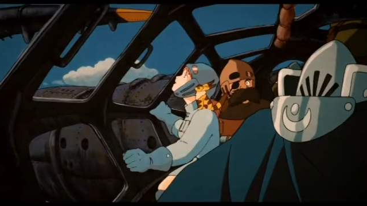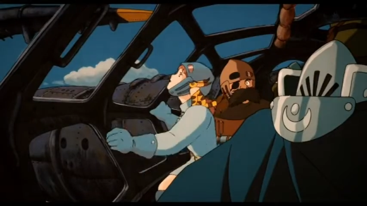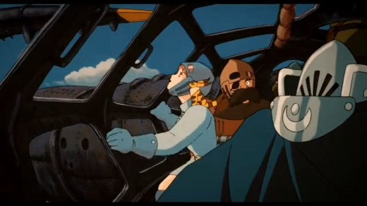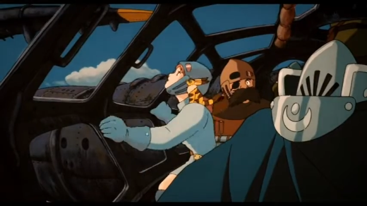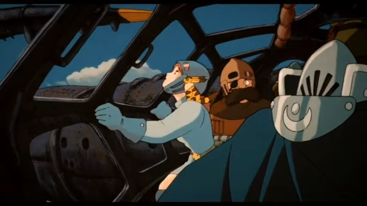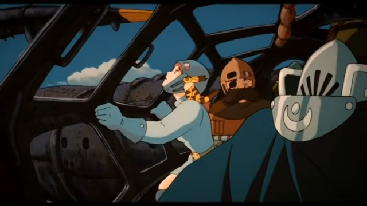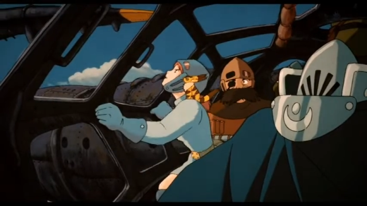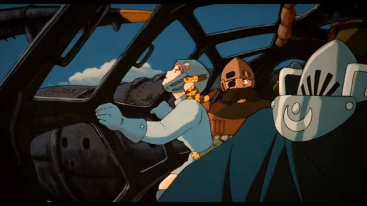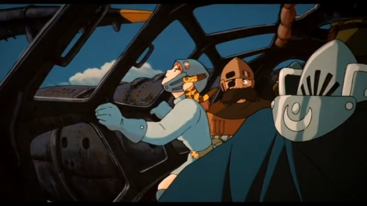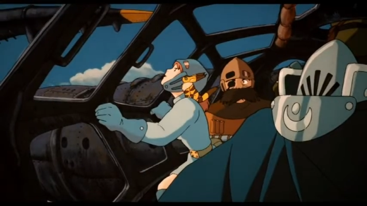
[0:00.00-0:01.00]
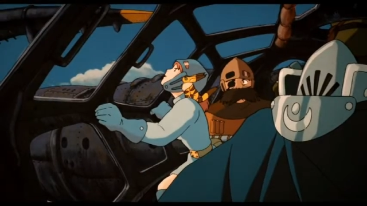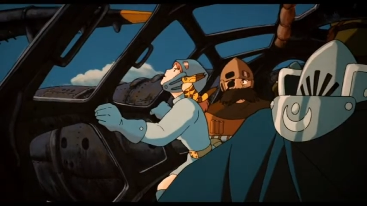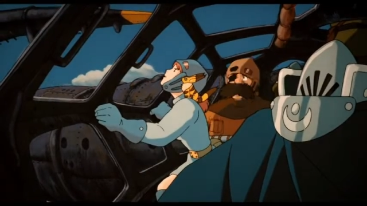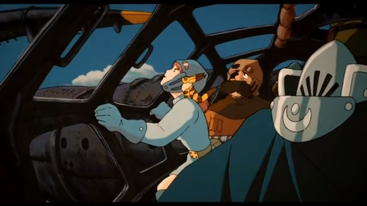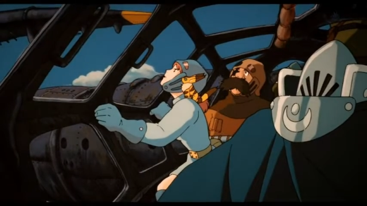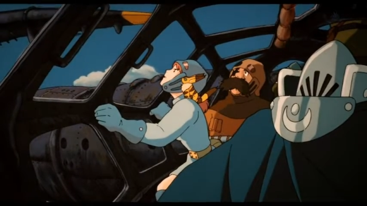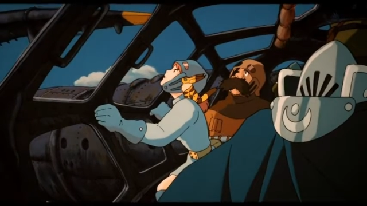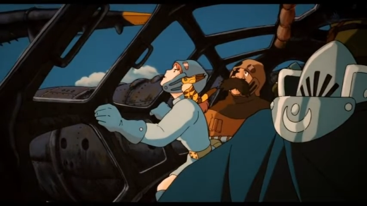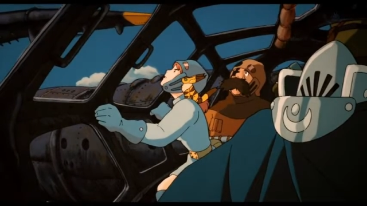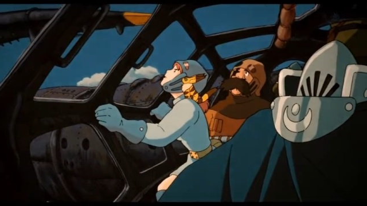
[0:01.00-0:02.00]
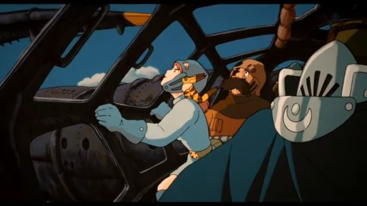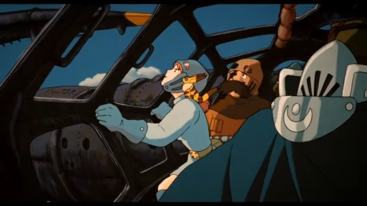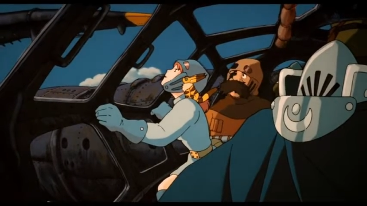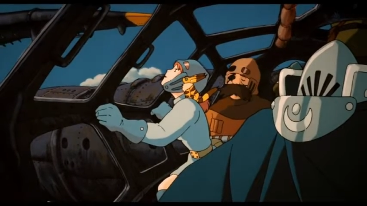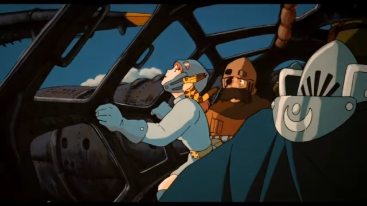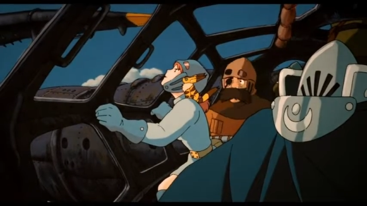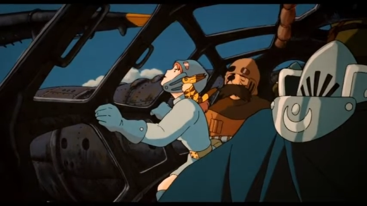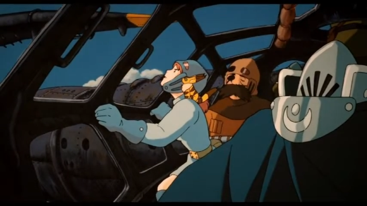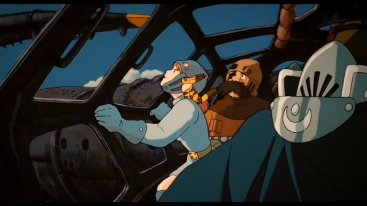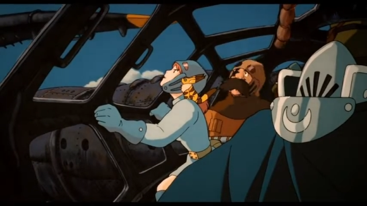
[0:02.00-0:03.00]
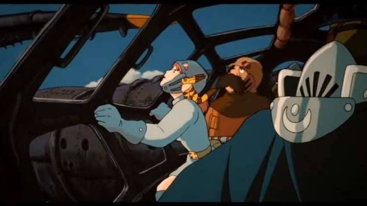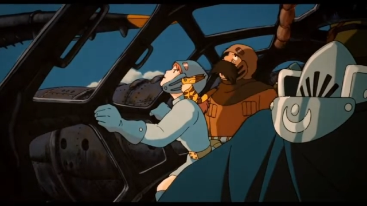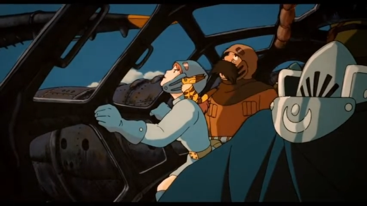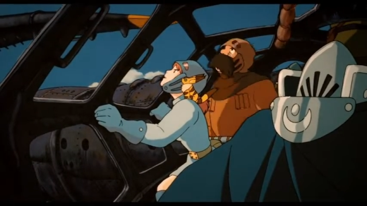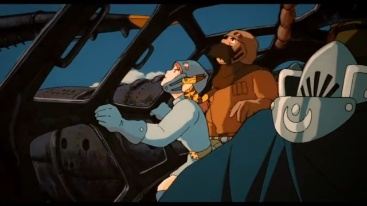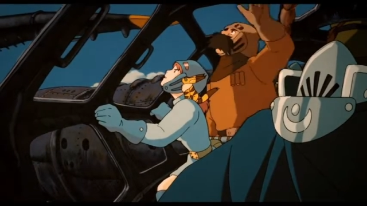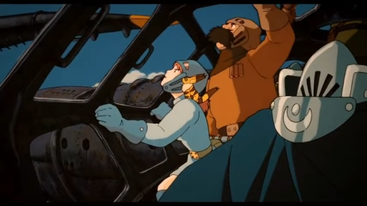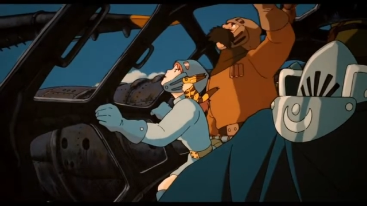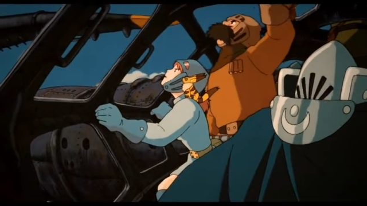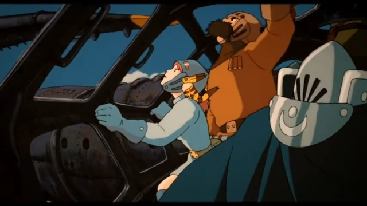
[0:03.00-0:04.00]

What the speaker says: Nobody's mouth can be seen.